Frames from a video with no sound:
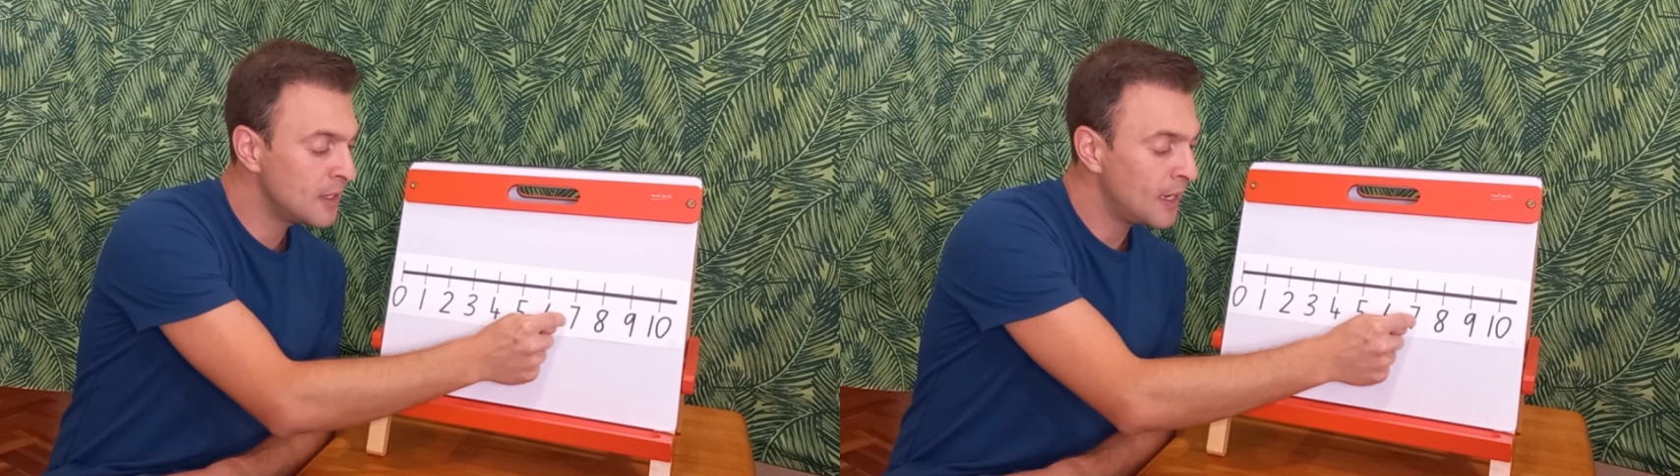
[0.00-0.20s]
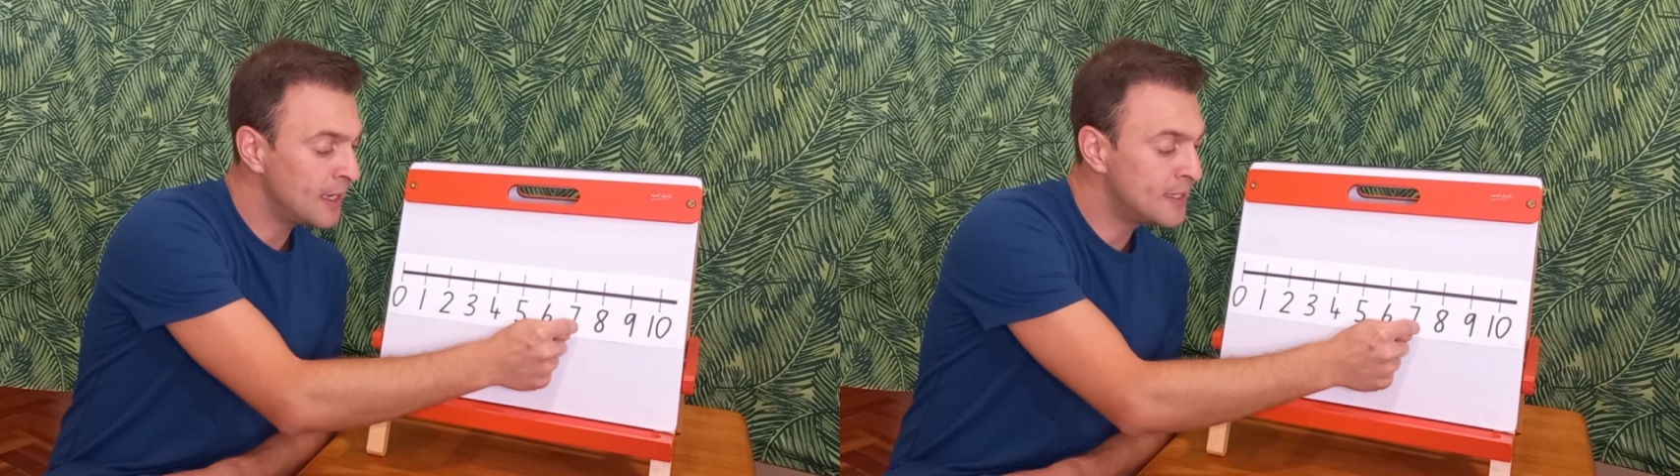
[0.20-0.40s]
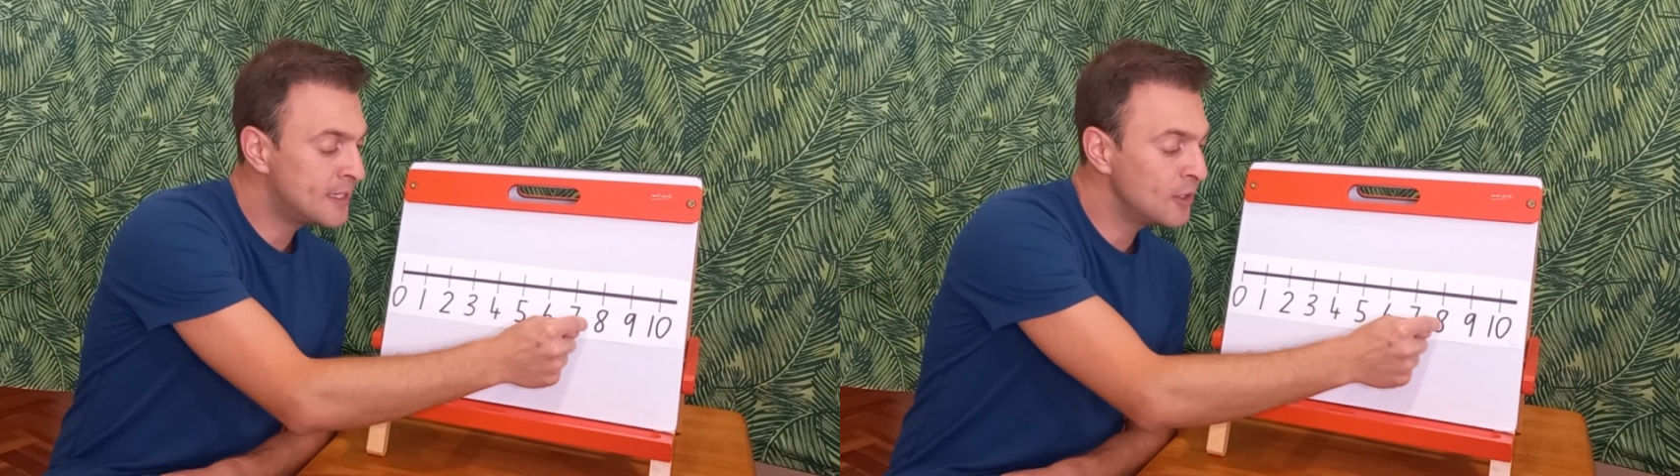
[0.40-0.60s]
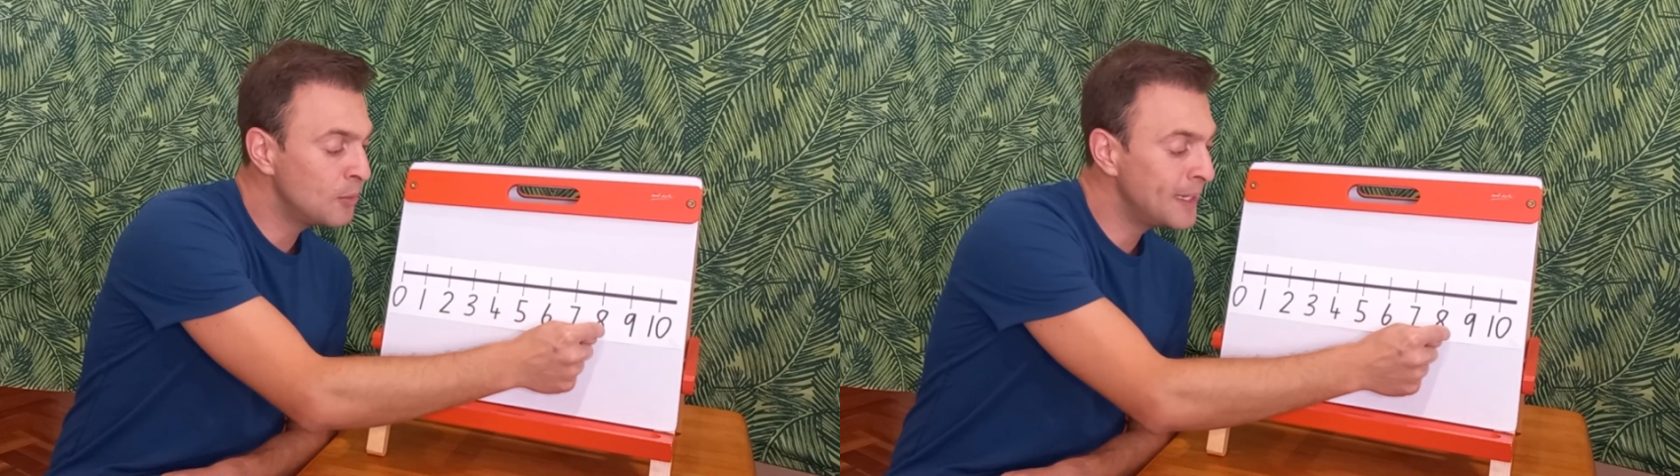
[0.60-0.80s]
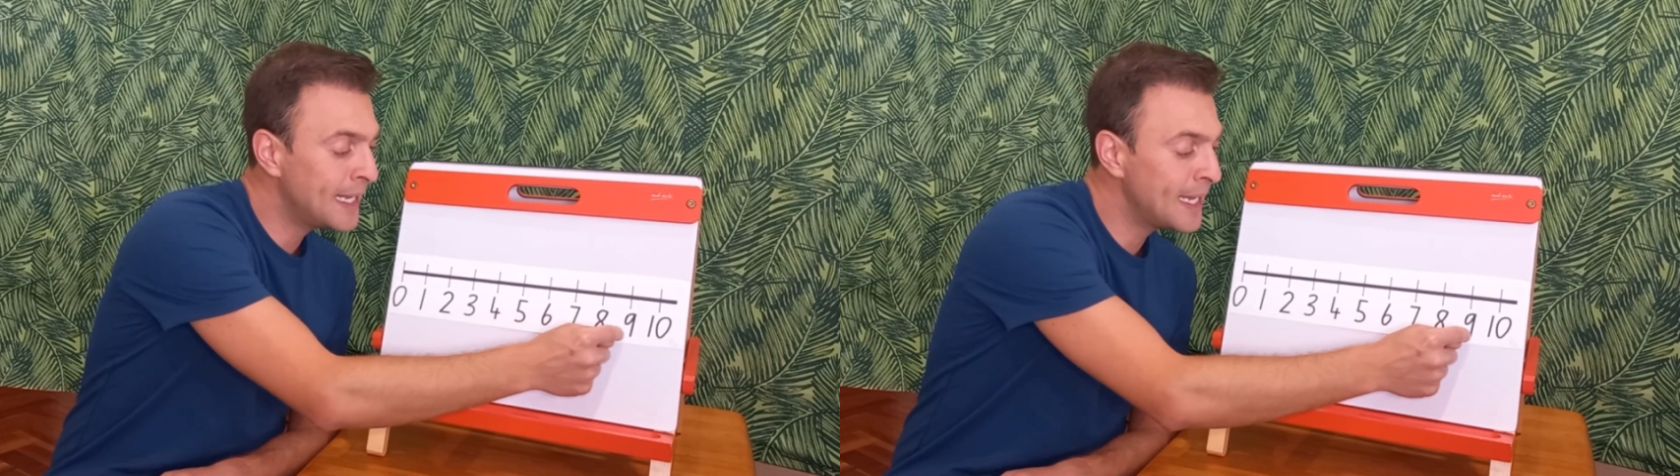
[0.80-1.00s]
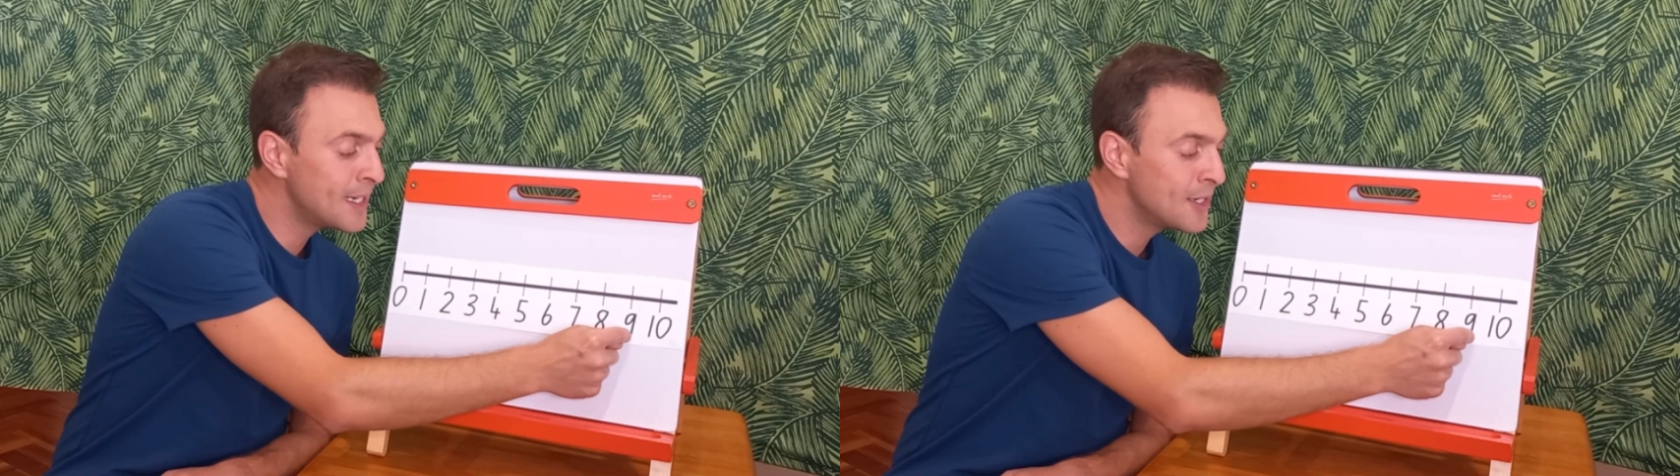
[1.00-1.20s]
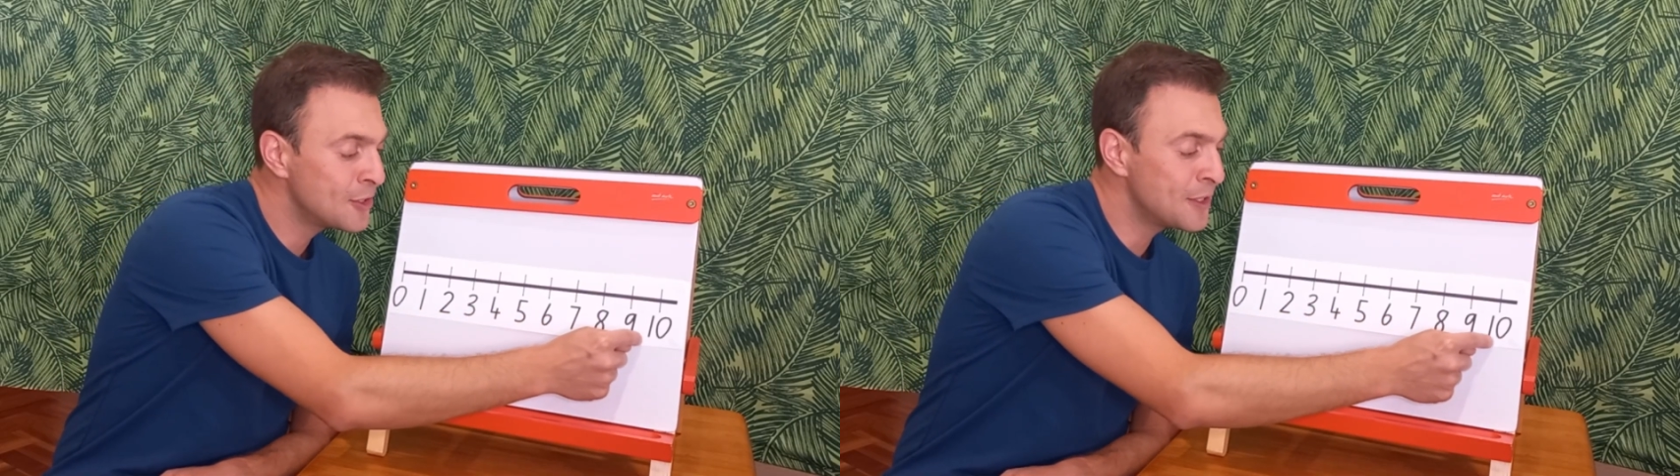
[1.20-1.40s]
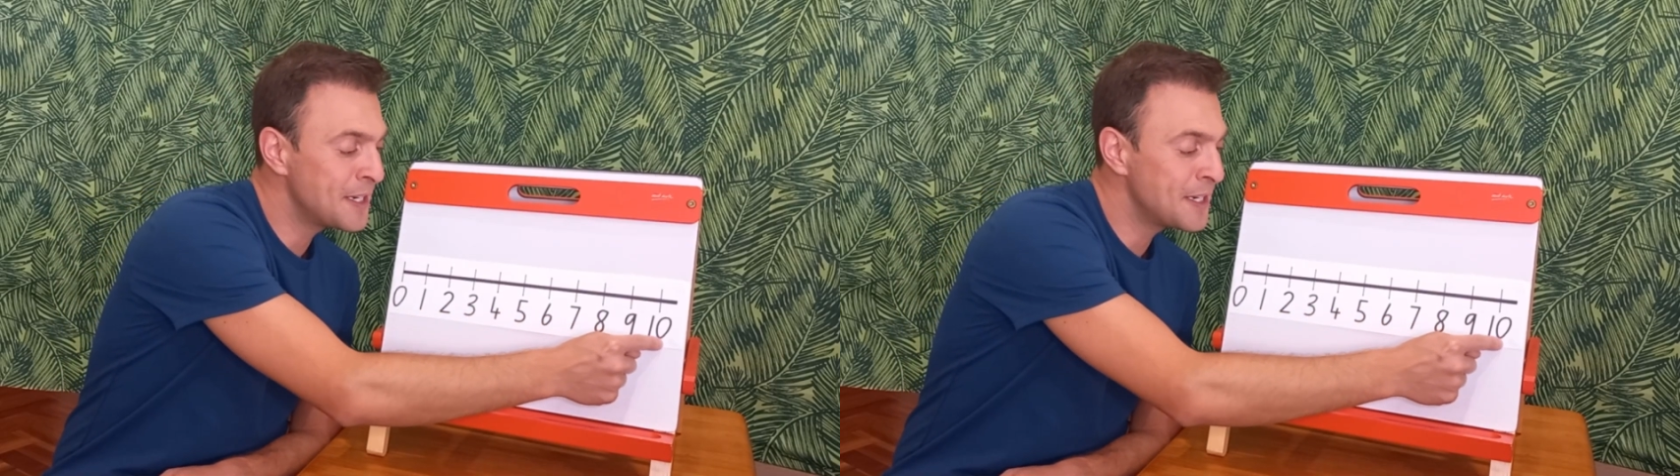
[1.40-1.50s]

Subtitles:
until we get to the